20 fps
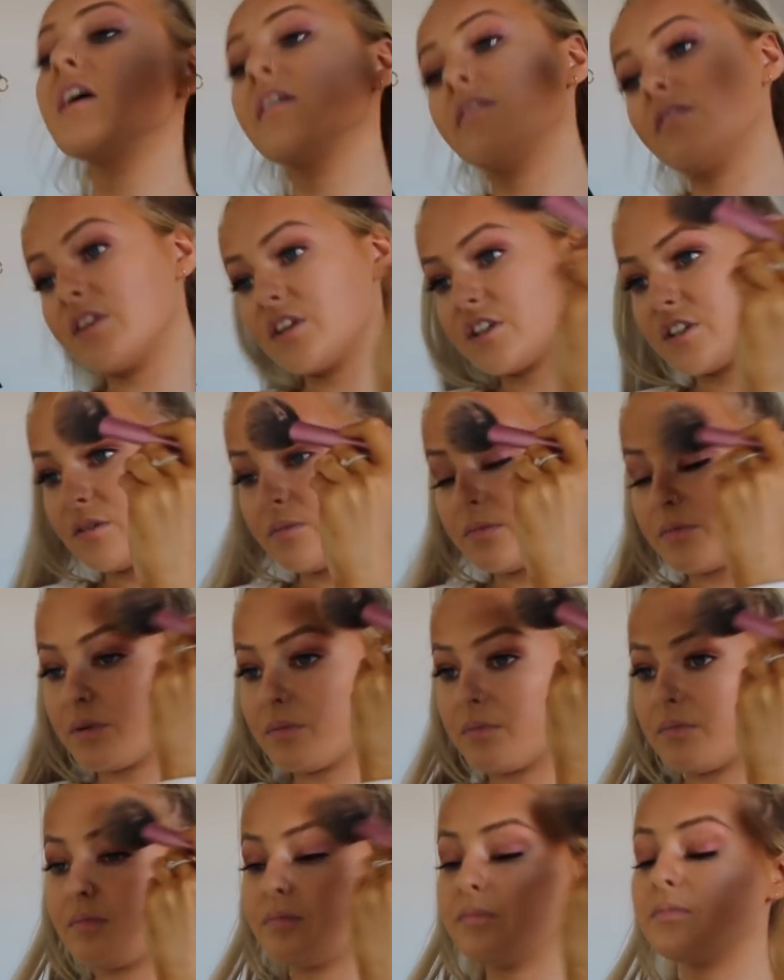definitely shouldn't
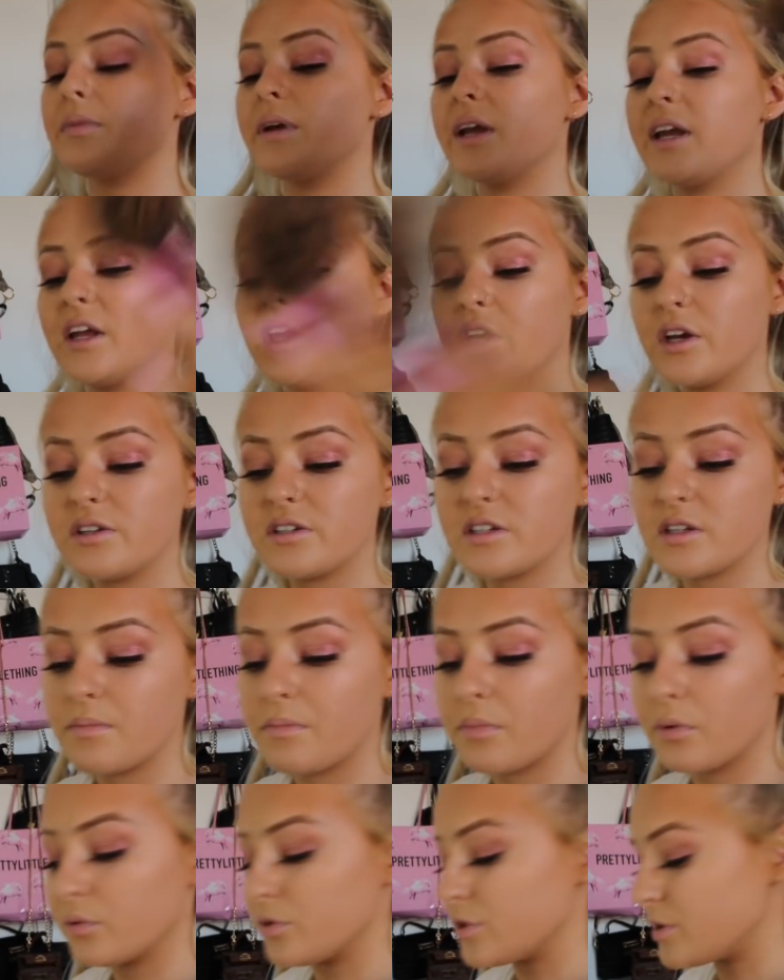be being used as a
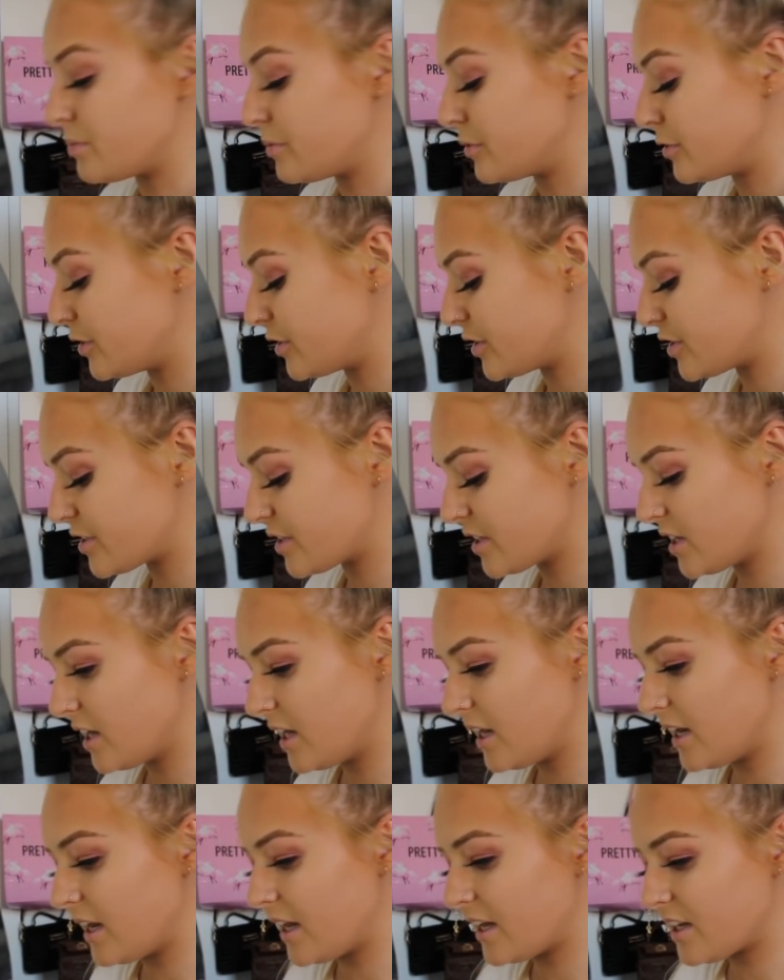bronzer brush.
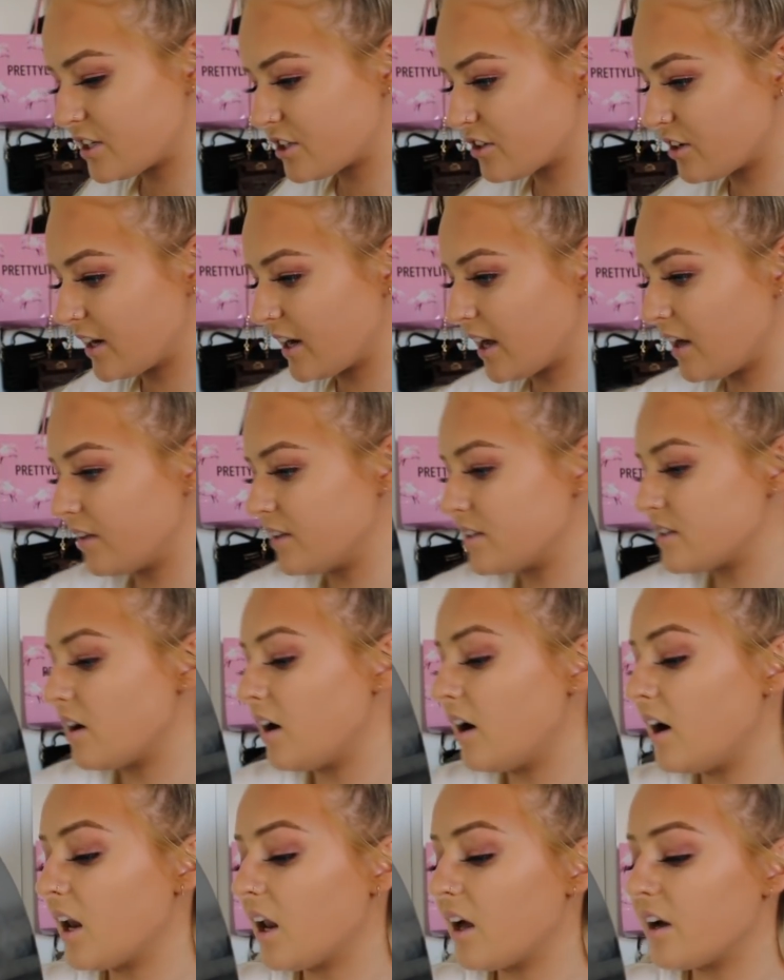Let's try out this
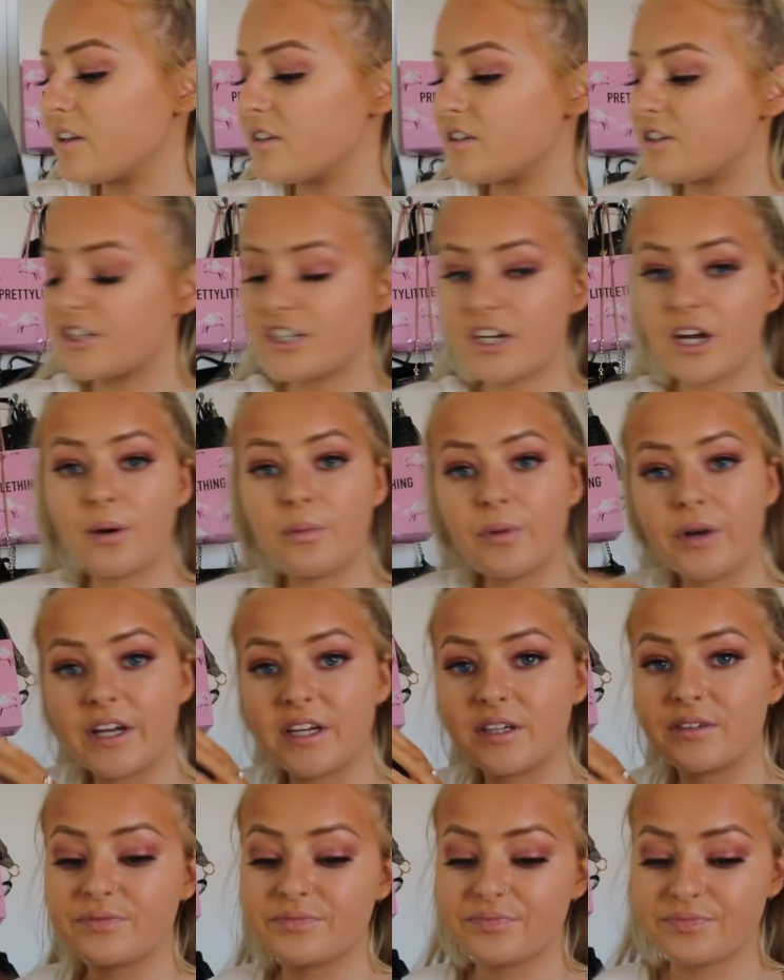highlighter, shall
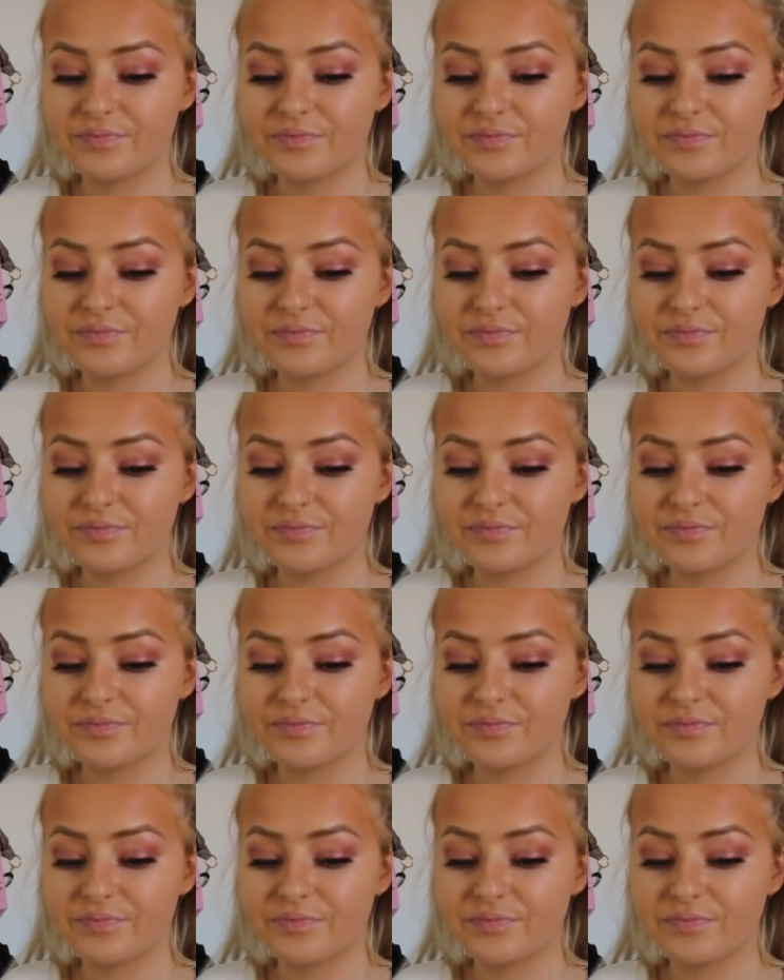we?